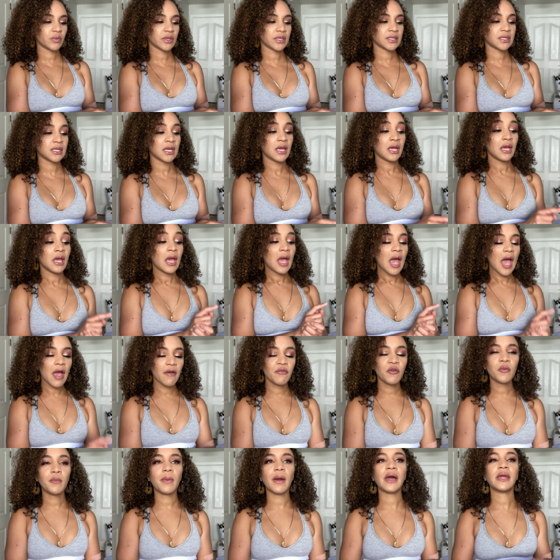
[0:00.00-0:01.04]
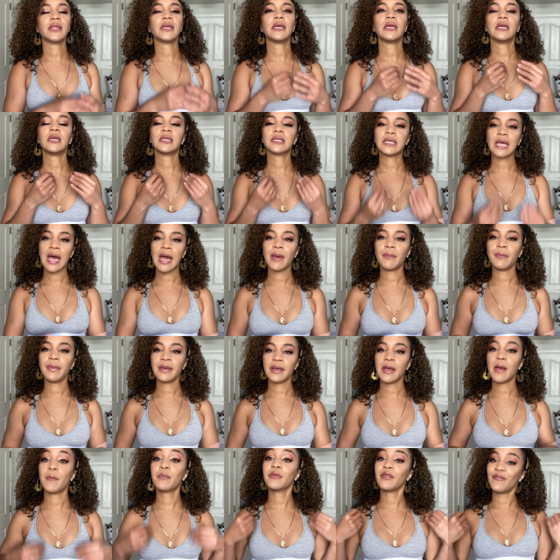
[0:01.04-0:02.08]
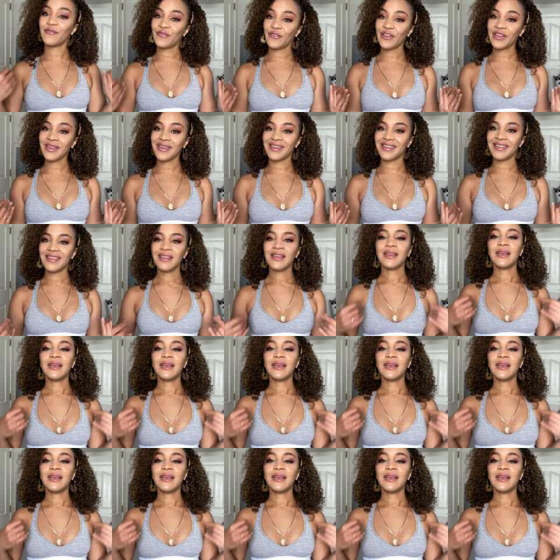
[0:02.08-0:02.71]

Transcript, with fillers: was everybody is hyping up the fit.